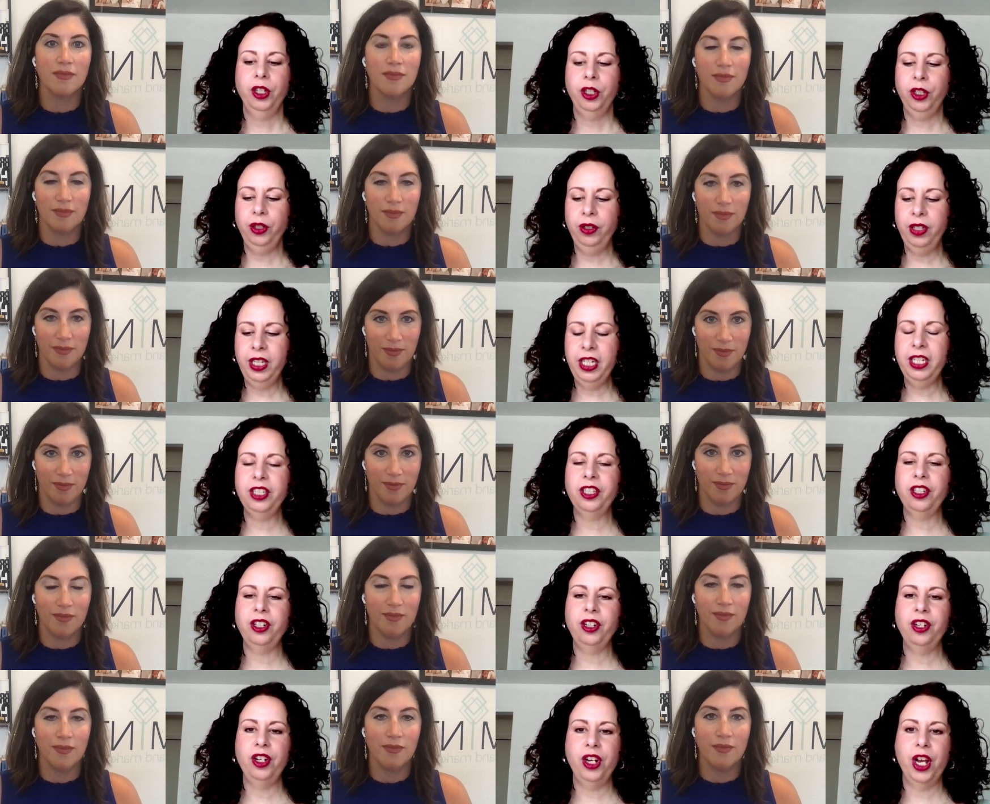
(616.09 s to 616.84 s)
Speaker 1: you need
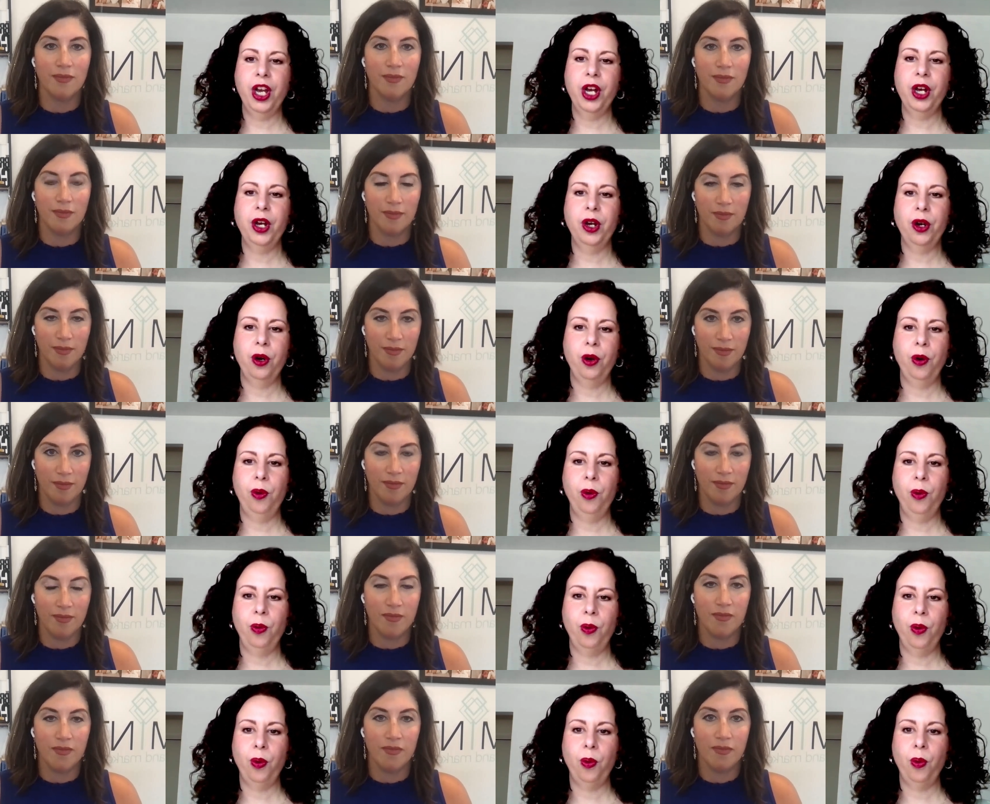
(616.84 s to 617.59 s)
to
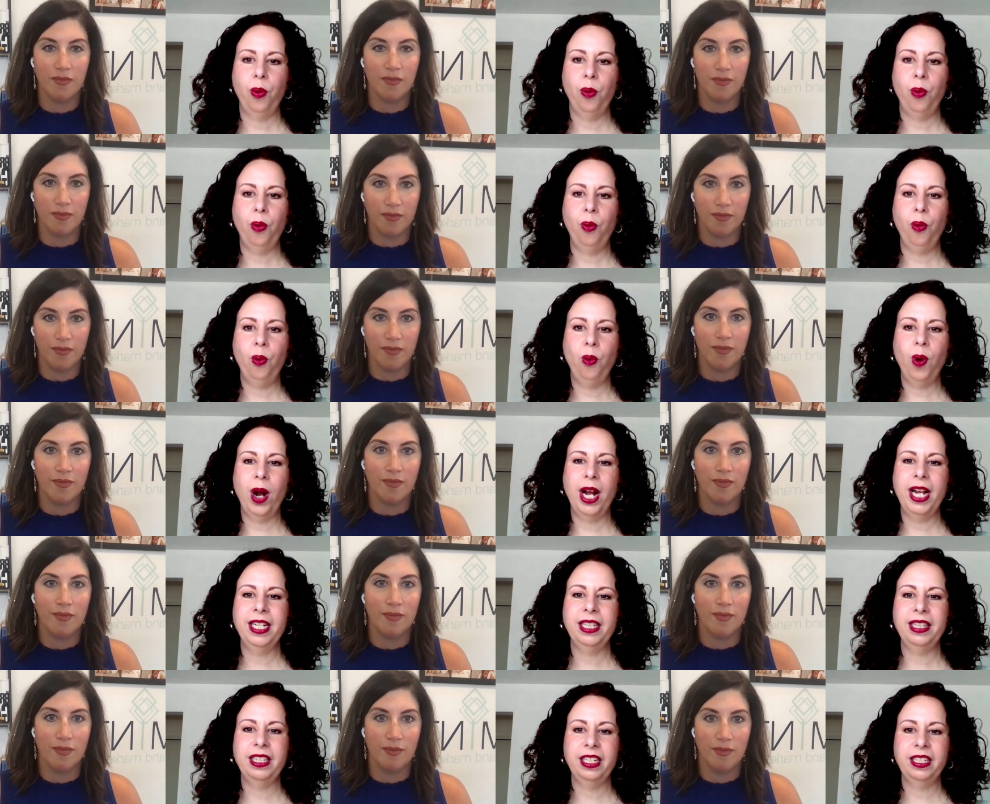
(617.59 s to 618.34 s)
know
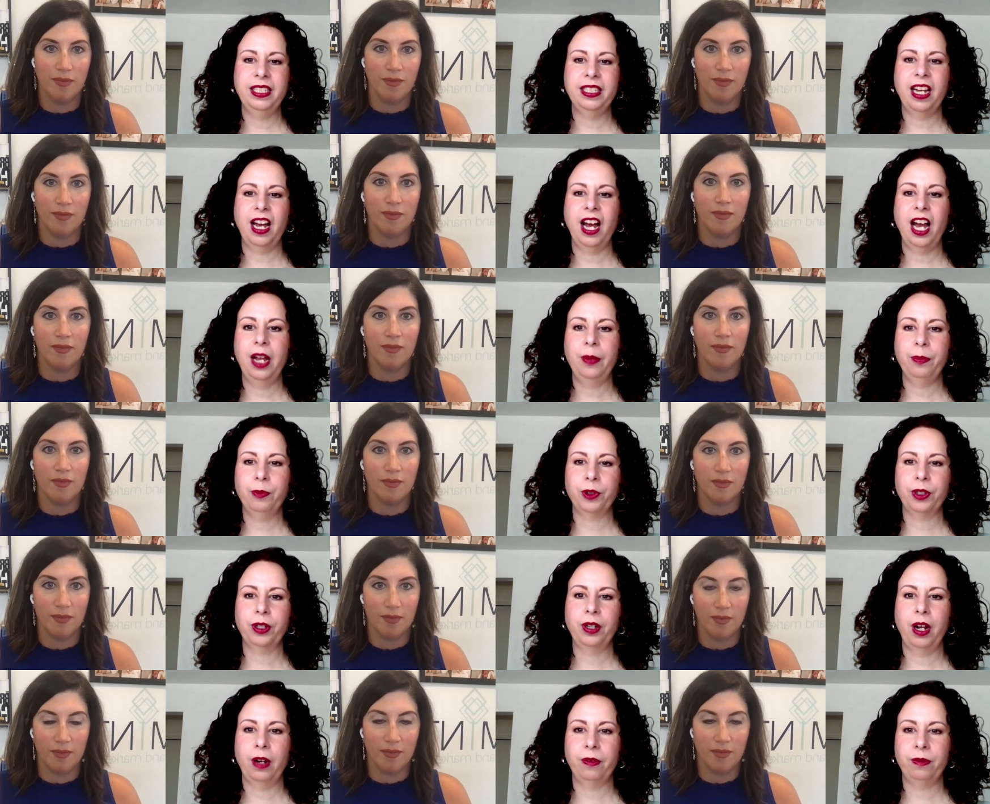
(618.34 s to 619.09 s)
what the time
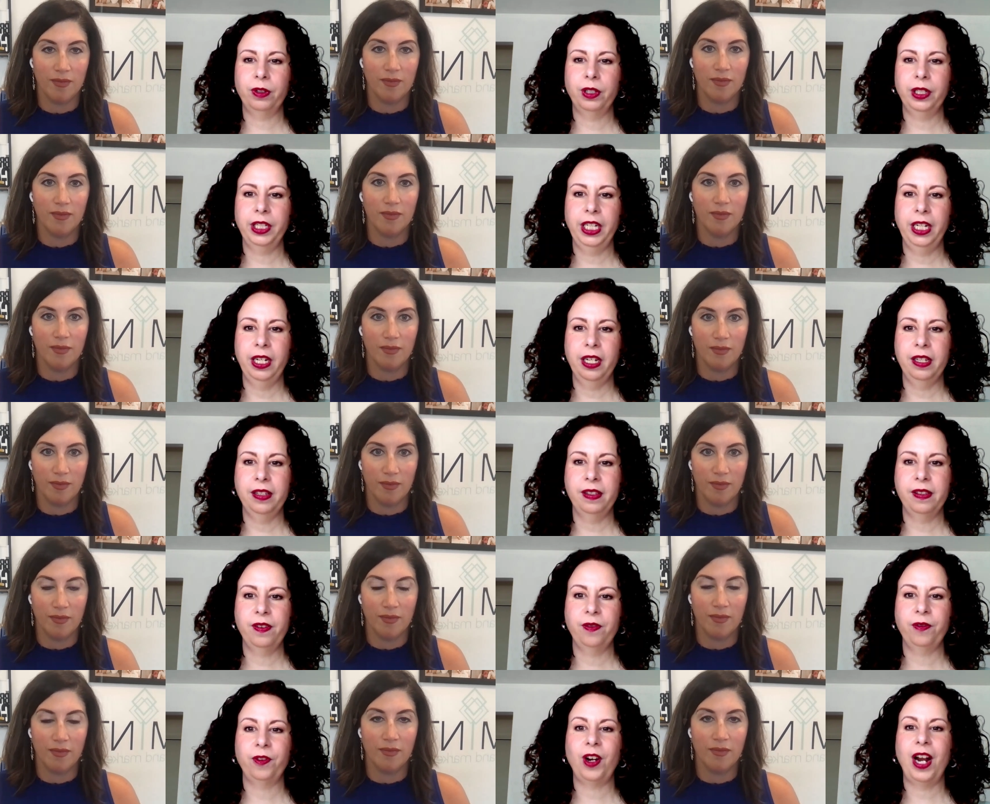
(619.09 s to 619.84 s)
recovery
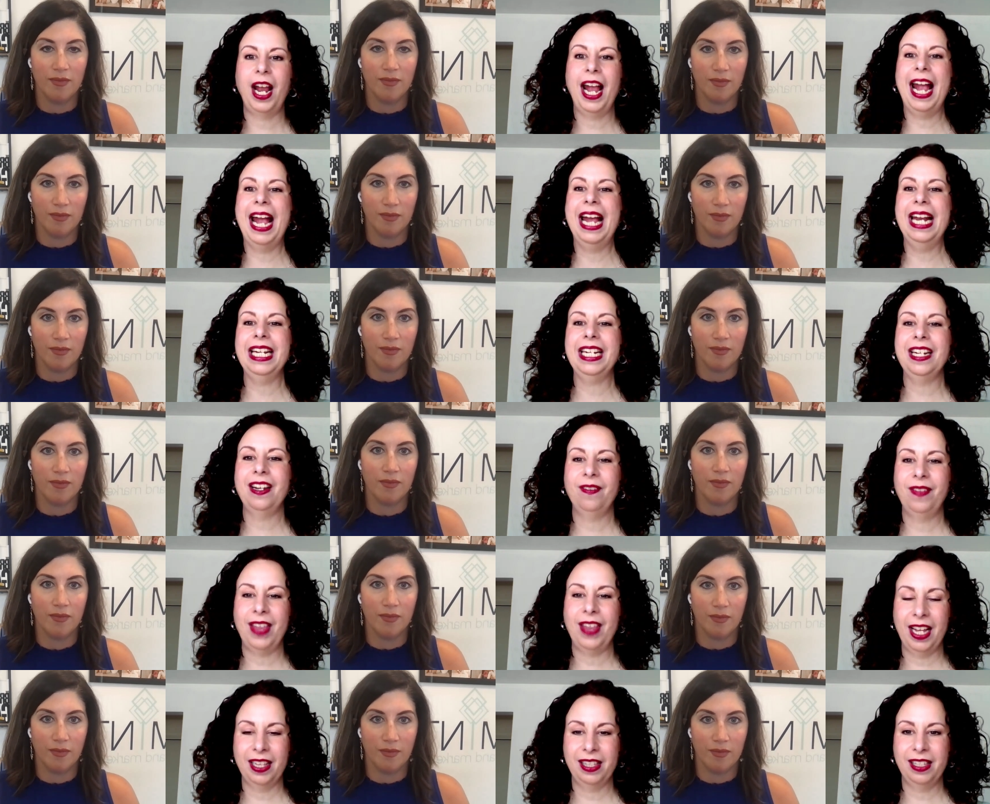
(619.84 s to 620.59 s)
is for any
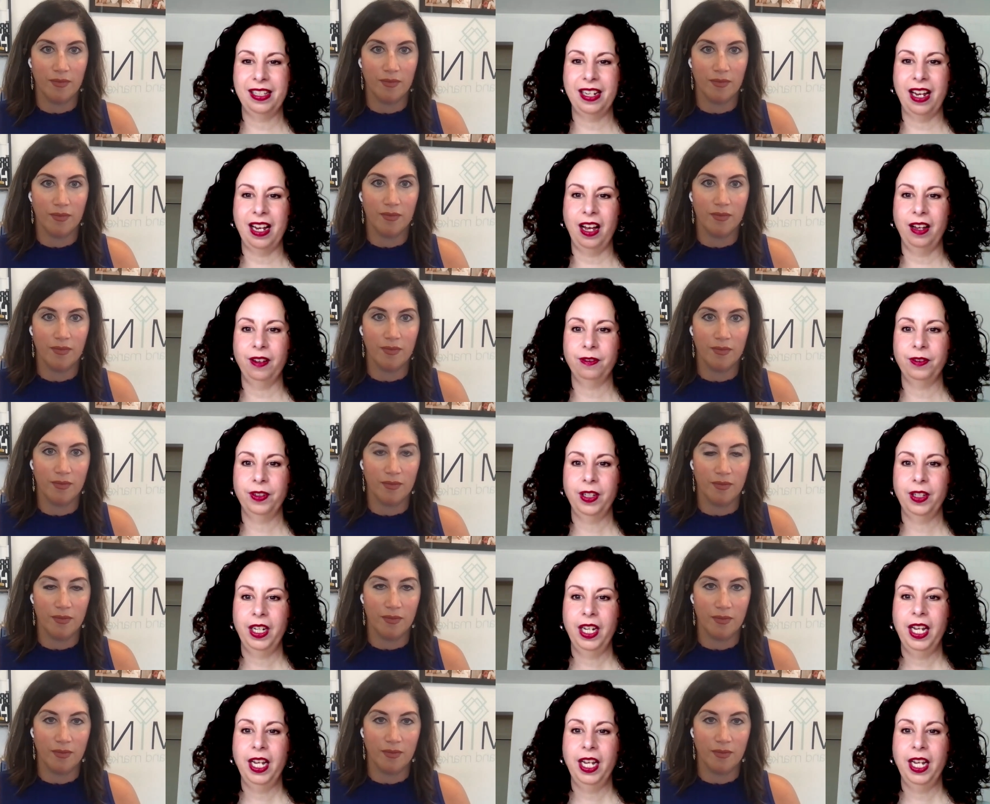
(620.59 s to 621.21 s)
of that stuff.